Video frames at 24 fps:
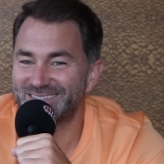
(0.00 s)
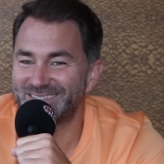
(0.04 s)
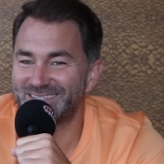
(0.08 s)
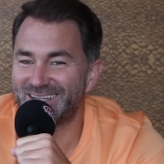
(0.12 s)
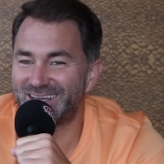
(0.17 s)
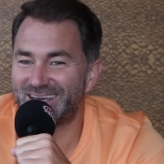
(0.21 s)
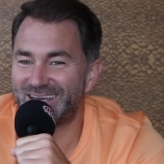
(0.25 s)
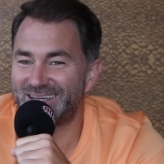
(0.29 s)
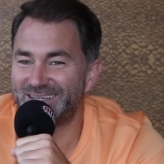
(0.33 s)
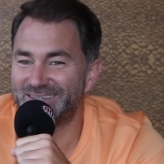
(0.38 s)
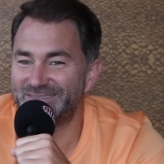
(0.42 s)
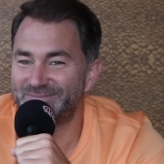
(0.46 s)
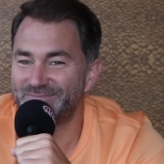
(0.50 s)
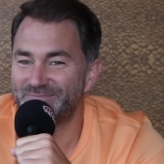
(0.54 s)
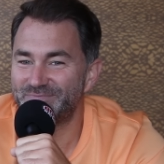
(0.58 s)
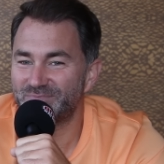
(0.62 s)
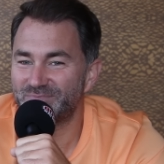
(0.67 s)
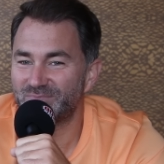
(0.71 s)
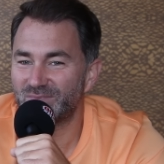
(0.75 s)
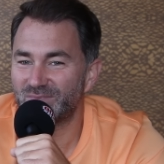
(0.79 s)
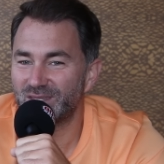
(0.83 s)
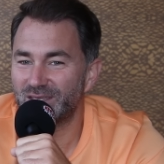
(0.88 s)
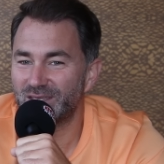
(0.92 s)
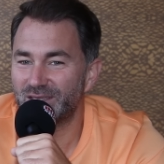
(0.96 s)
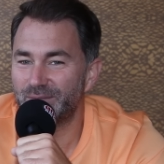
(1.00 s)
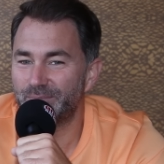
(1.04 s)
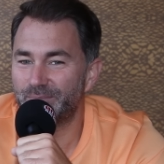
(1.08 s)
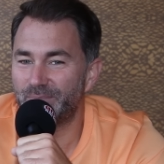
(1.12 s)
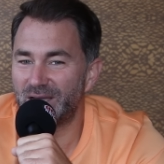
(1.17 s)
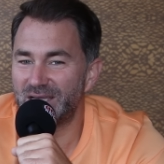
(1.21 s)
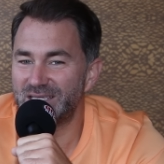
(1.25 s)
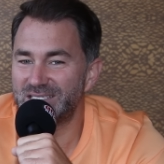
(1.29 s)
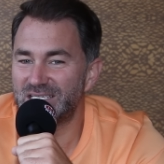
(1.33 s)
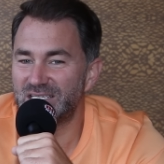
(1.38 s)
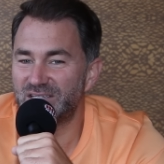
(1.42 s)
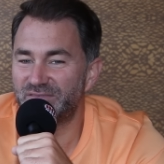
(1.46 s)
Like,
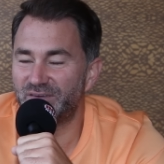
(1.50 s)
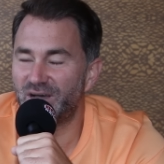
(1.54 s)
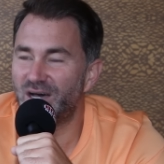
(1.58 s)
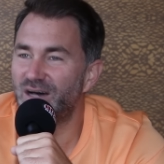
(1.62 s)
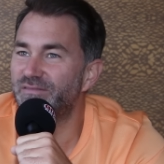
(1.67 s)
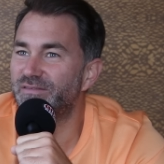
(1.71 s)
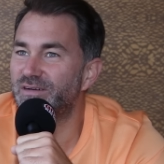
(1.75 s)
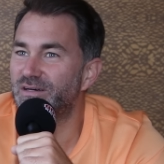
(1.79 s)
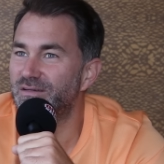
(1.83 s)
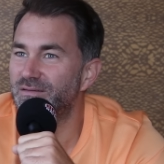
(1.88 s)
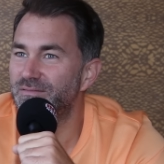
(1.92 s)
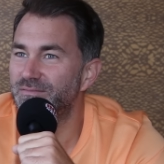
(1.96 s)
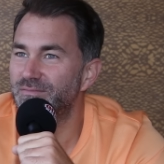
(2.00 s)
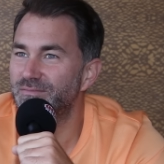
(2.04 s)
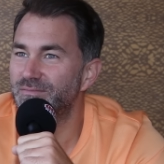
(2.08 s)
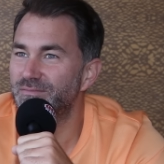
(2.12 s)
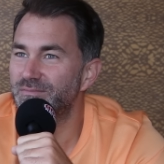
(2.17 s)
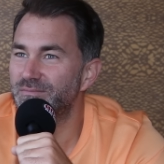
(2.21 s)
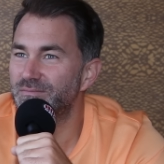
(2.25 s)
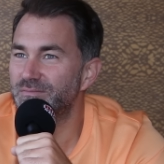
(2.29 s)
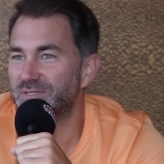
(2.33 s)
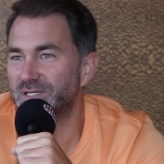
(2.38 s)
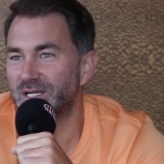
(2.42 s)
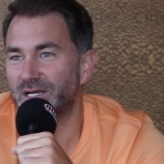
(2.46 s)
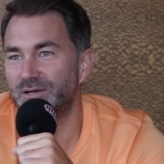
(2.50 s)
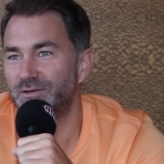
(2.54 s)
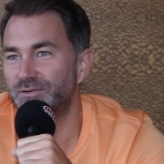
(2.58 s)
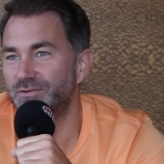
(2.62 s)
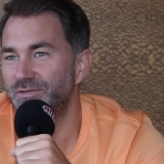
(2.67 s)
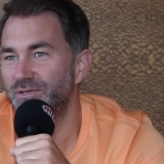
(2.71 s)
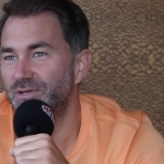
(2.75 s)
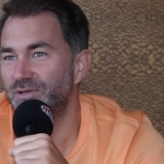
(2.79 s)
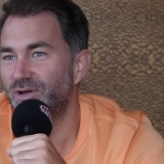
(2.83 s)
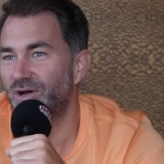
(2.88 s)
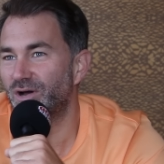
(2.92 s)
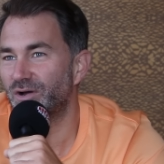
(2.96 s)
but it's his father, so
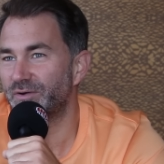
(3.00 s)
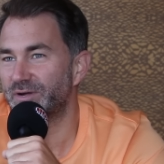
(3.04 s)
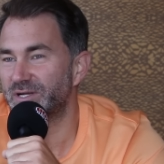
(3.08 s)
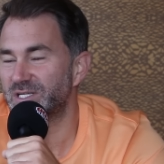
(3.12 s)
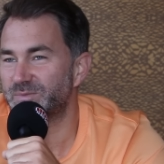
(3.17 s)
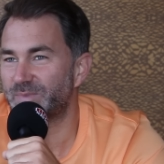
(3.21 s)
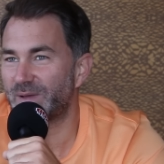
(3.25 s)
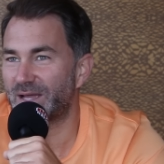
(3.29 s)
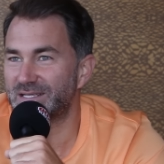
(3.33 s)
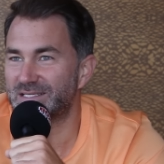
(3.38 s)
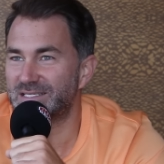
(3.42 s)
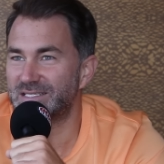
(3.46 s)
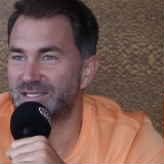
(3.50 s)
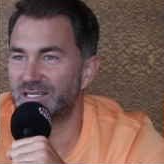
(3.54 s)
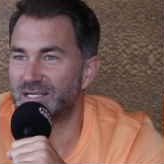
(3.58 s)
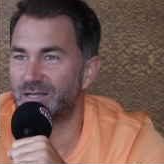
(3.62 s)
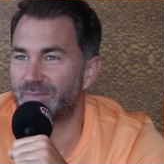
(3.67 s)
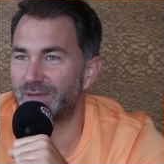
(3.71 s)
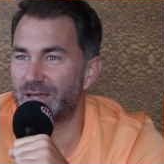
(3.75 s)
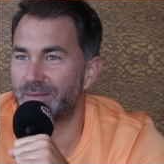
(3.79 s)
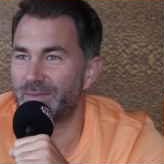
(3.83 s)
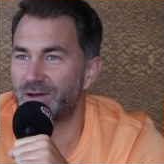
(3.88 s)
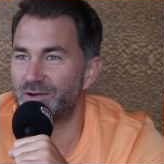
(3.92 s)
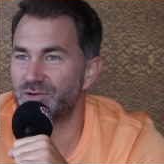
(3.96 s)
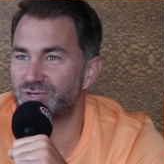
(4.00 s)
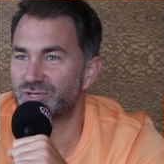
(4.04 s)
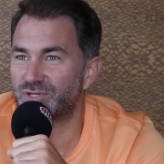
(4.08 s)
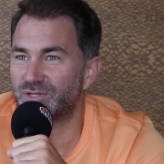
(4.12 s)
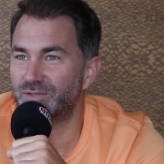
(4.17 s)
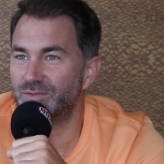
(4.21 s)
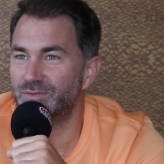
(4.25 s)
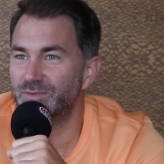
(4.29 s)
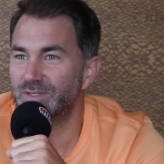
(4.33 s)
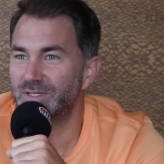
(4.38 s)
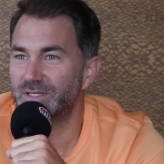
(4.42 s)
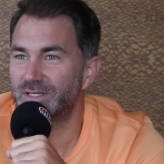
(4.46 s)
you got to expect he's going to be
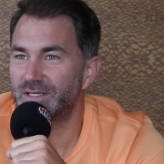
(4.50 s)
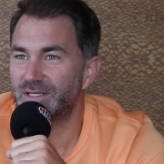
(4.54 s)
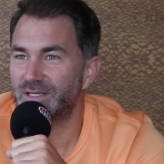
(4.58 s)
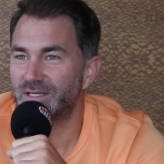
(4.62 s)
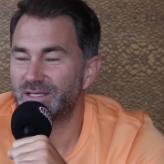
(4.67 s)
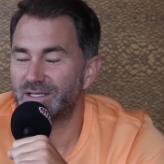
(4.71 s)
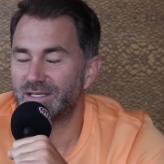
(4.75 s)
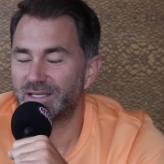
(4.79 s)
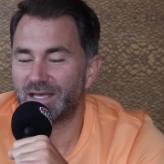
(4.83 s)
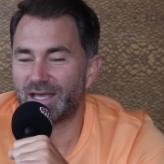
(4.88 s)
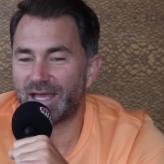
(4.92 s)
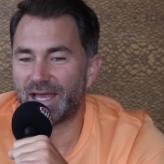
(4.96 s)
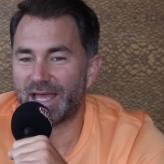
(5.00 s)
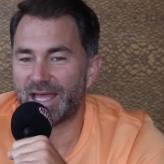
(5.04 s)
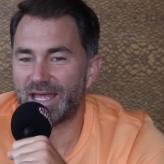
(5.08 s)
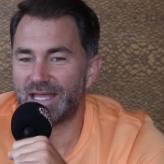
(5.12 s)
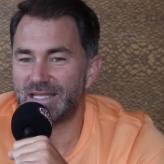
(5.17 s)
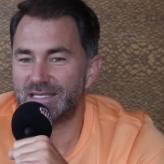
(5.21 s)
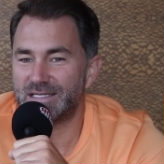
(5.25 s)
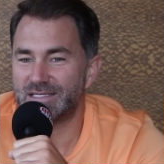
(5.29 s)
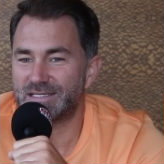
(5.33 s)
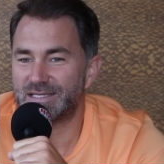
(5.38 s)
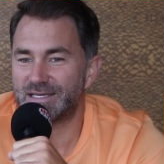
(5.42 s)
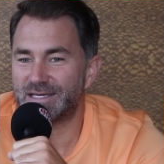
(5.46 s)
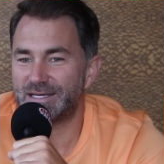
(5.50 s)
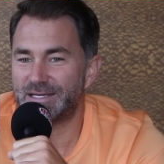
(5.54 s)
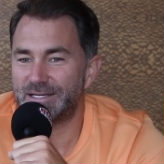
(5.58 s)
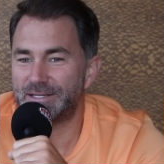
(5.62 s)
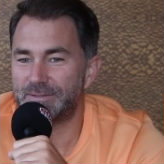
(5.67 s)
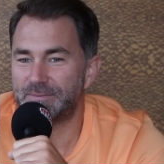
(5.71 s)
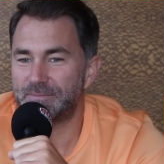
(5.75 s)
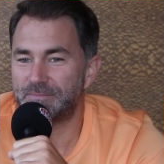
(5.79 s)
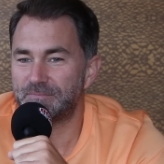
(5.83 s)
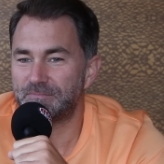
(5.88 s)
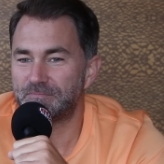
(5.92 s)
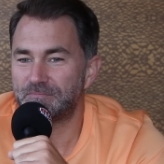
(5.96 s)
emotional, and
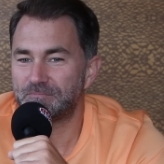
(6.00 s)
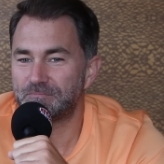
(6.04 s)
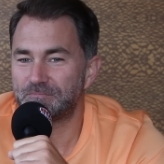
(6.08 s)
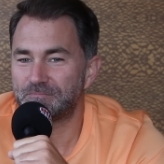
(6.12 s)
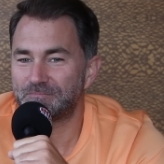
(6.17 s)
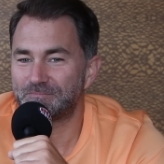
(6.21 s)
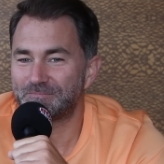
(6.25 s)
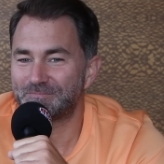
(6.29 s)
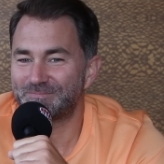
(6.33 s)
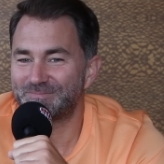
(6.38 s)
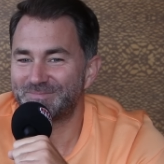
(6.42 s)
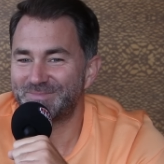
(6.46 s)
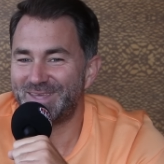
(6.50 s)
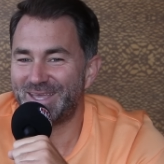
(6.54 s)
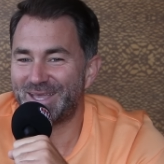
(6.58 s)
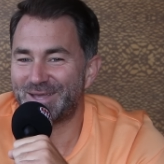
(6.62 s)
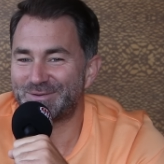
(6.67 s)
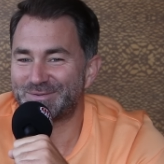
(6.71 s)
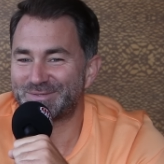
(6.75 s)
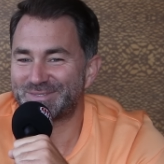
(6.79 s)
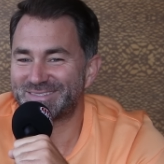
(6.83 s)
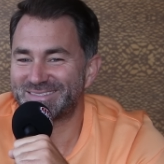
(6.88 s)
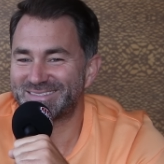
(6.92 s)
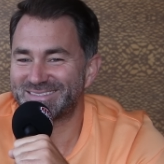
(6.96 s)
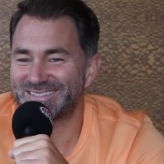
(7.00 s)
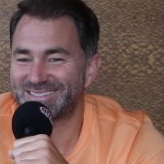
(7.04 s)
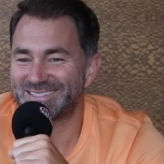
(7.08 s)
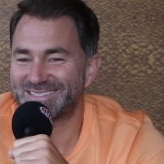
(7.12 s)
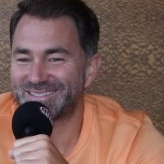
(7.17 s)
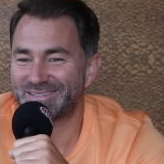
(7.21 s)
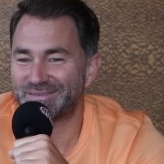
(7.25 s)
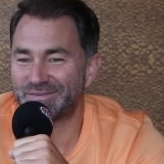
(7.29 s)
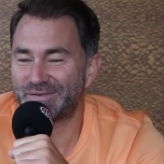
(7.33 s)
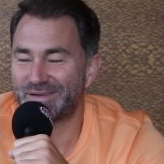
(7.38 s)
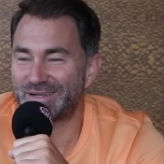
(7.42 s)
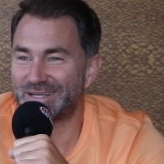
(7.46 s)
um, yeah, it was a, just
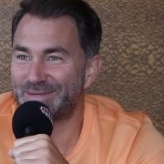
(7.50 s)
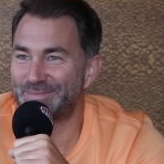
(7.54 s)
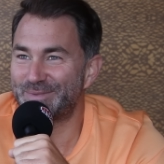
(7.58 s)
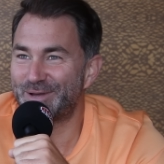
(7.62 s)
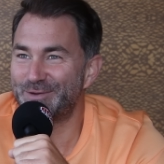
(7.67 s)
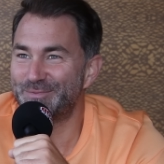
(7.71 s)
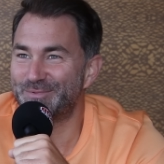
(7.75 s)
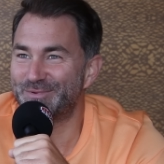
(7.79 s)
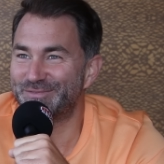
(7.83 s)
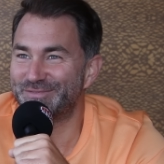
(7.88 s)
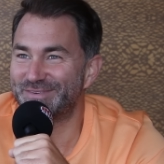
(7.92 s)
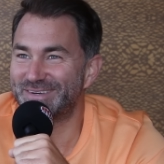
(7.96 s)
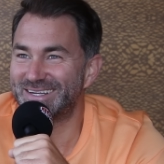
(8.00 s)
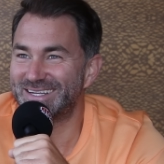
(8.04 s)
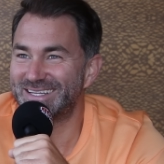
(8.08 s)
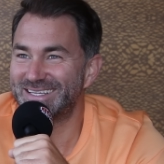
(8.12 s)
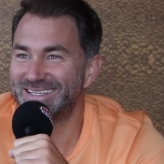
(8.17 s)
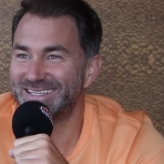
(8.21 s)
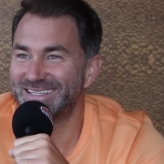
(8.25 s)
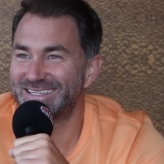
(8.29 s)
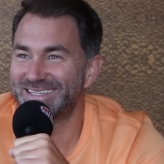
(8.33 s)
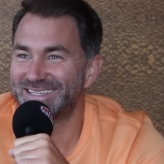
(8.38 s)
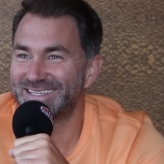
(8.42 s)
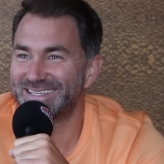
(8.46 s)
a funny moment, really.